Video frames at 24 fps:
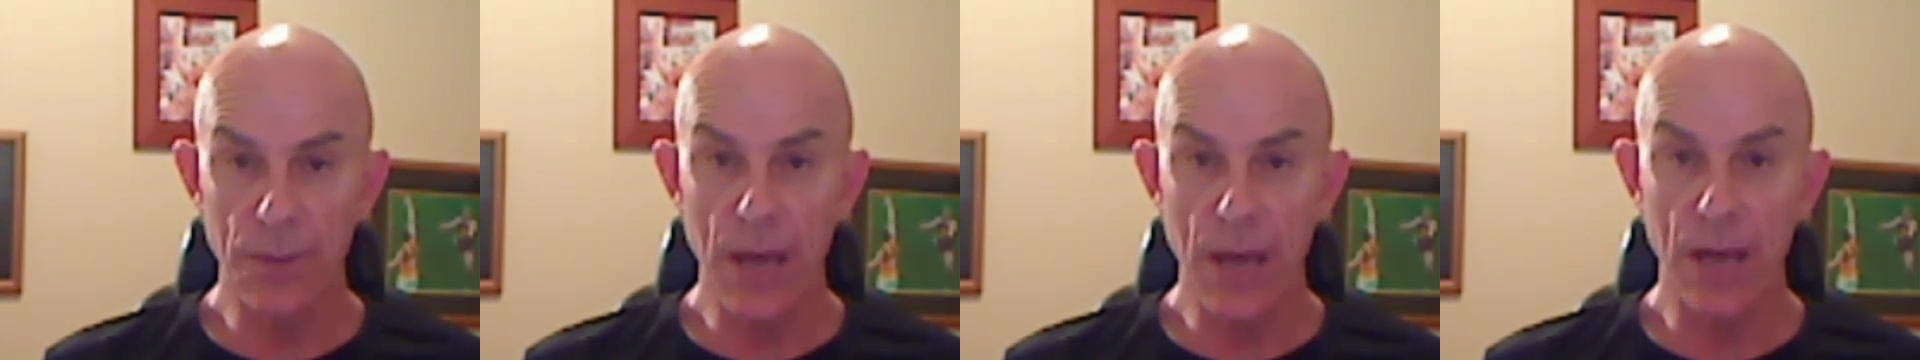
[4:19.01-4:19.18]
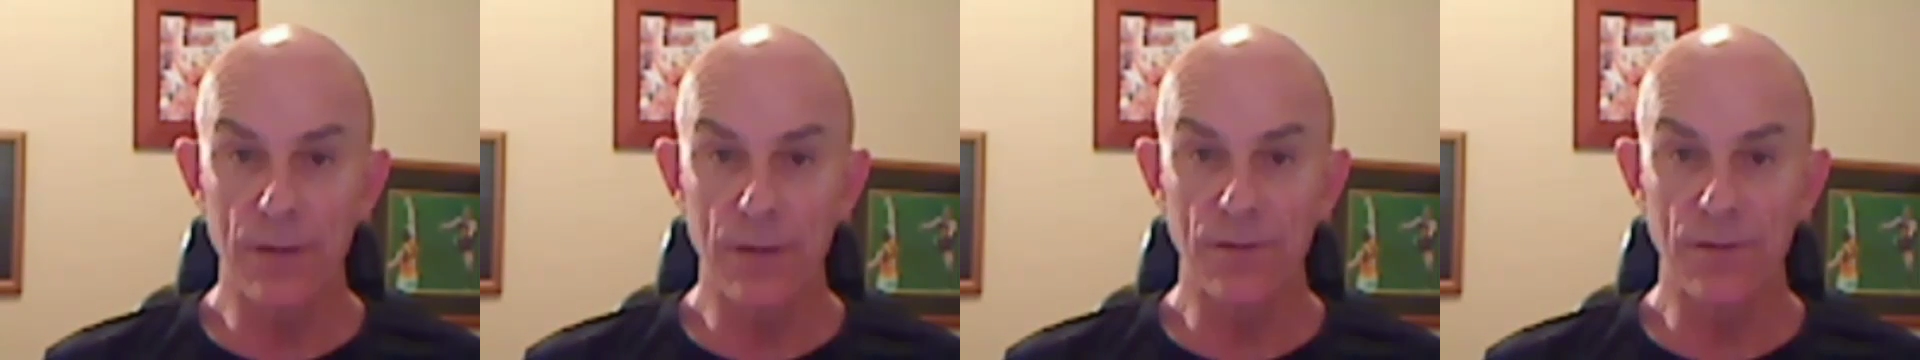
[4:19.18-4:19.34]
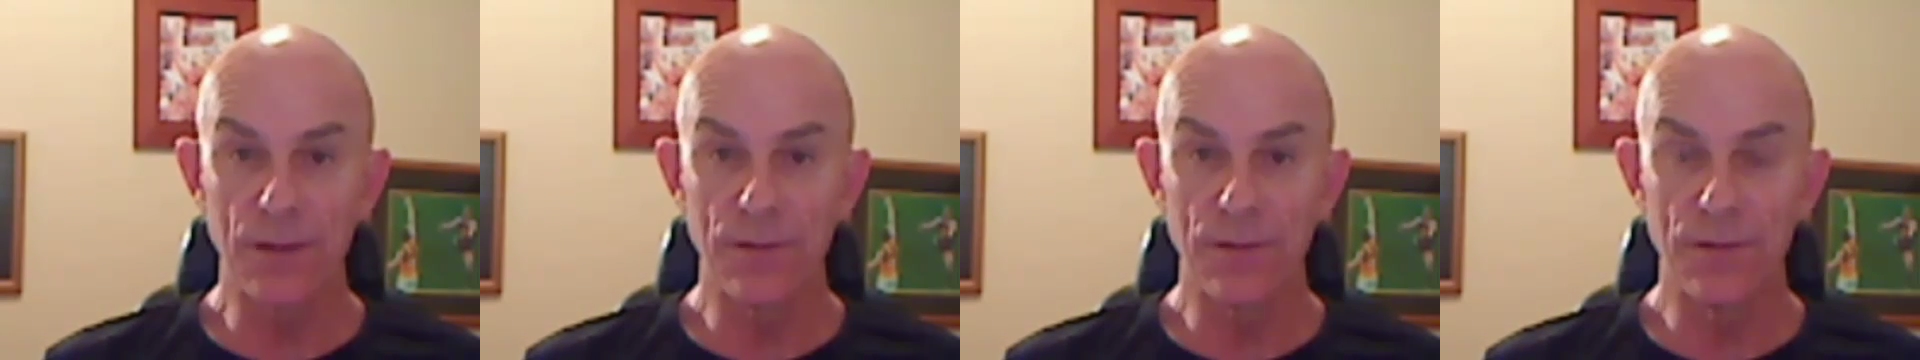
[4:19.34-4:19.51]

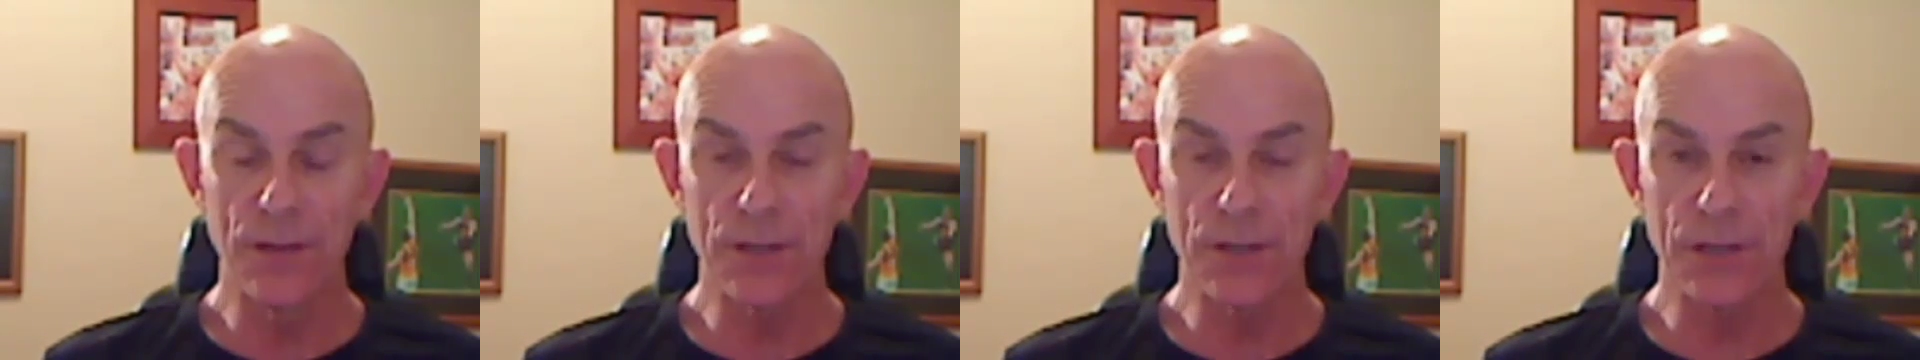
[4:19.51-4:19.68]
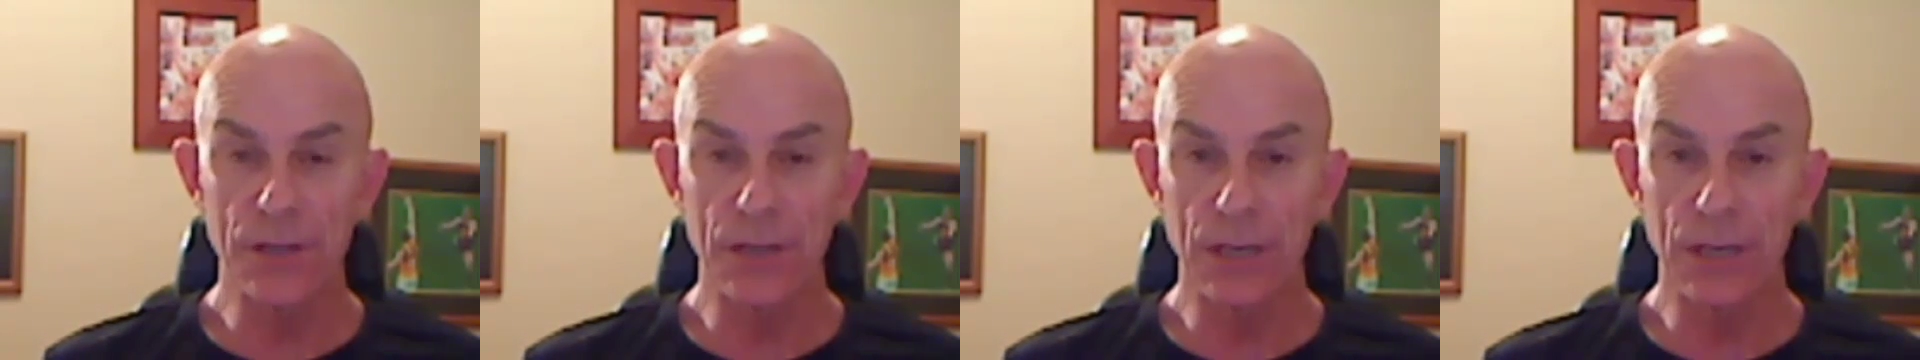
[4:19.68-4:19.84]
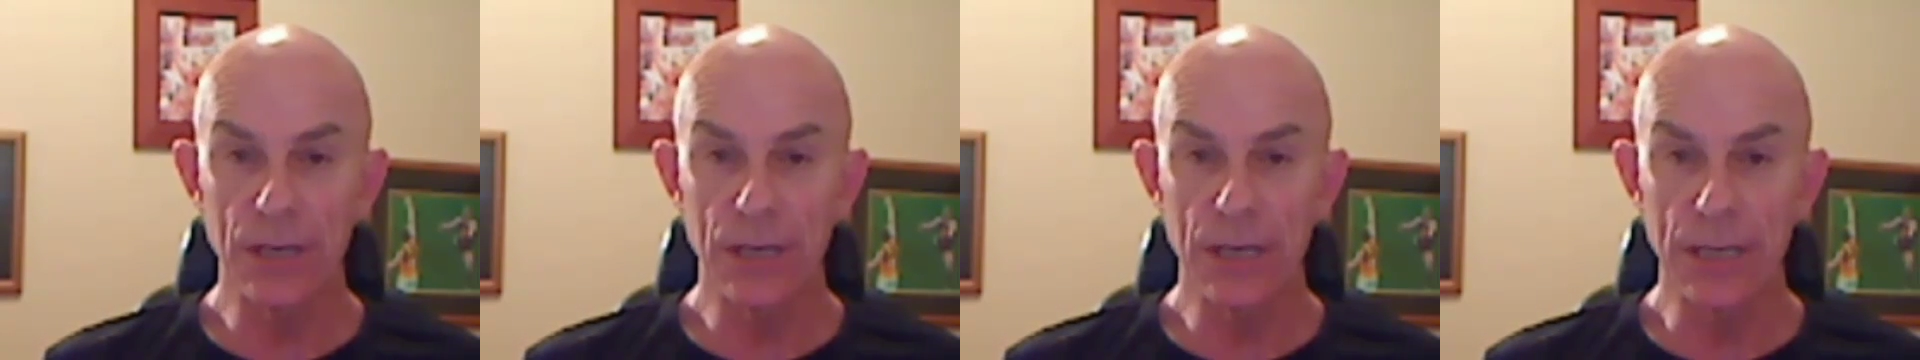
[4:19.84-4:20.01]
amount of
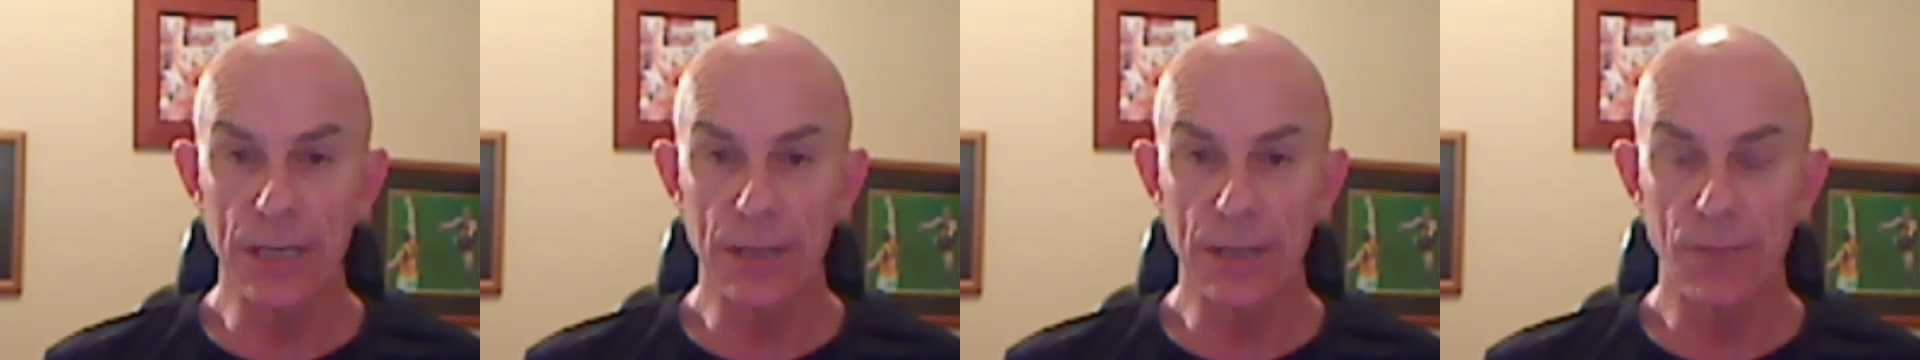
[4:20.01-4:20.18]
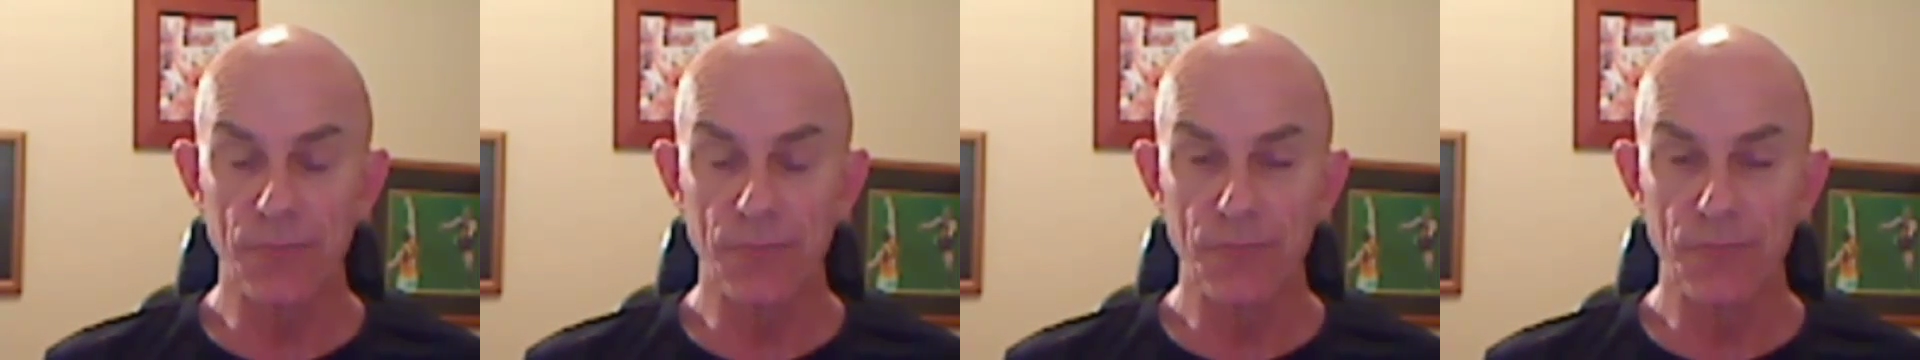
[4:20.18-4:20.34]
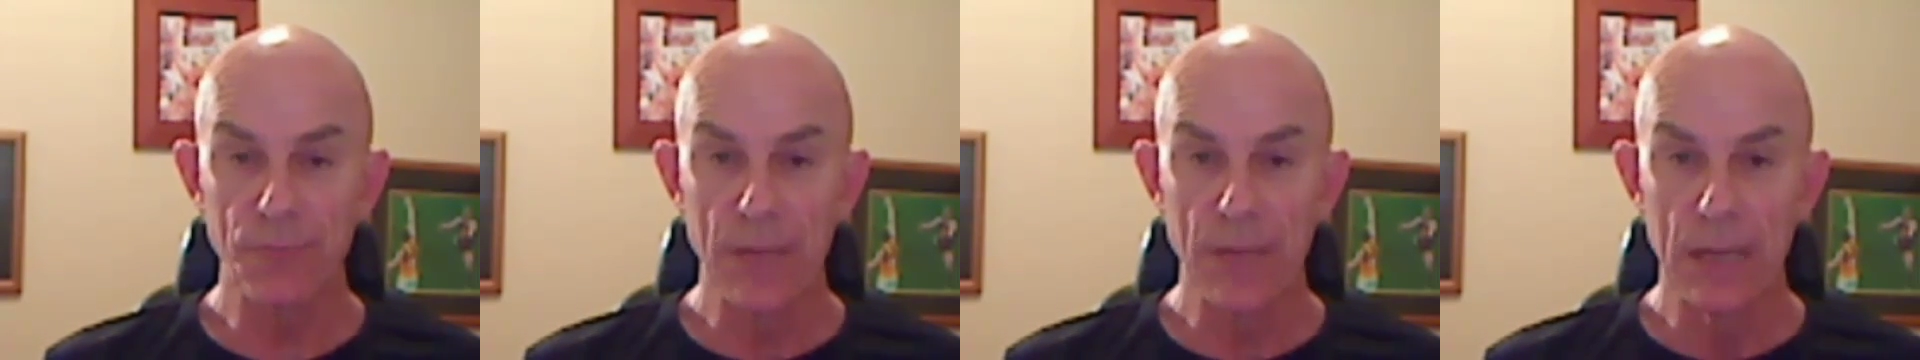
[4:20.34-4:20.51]
deficient heat